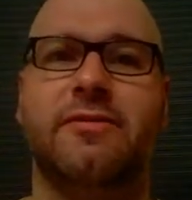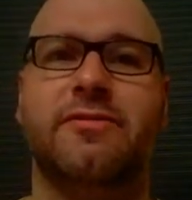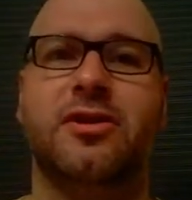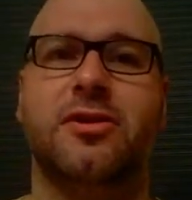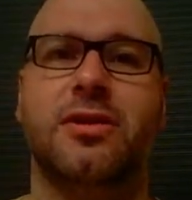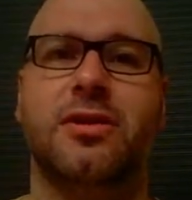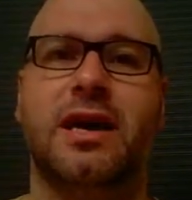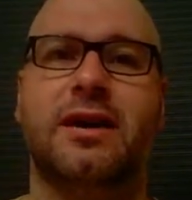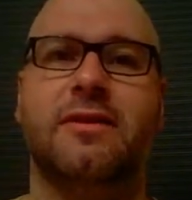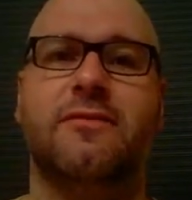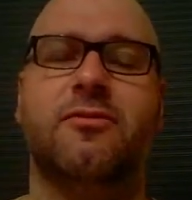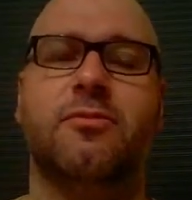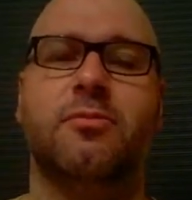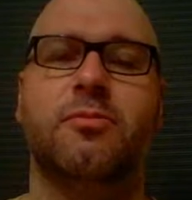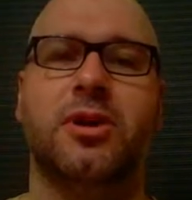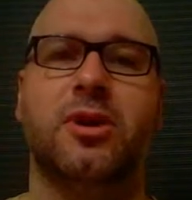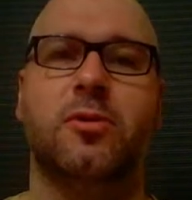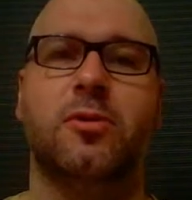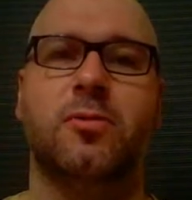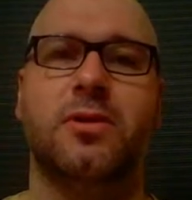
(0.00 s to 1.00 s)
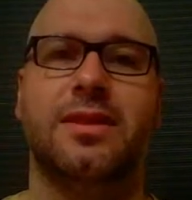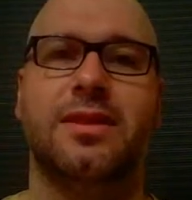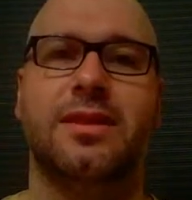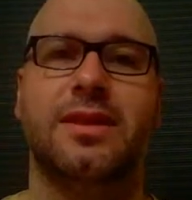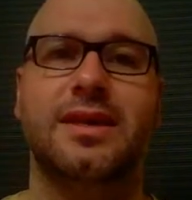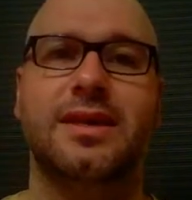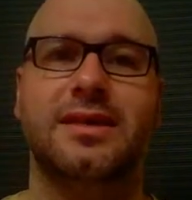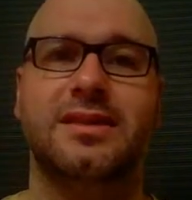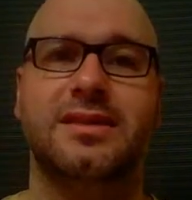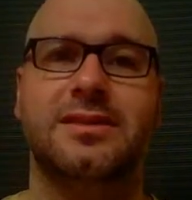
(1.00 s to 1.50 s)
If you're not familiar with
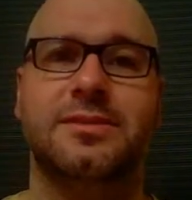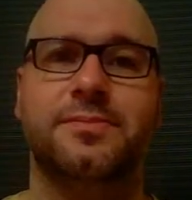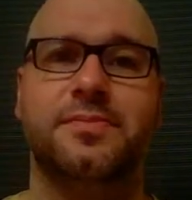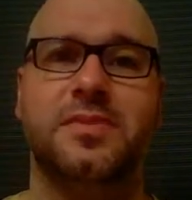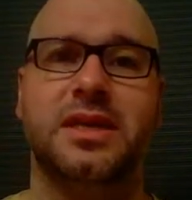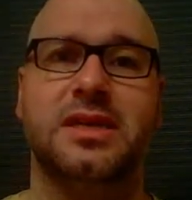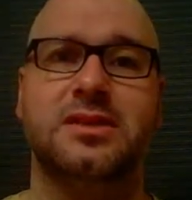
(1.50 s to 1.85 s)
this,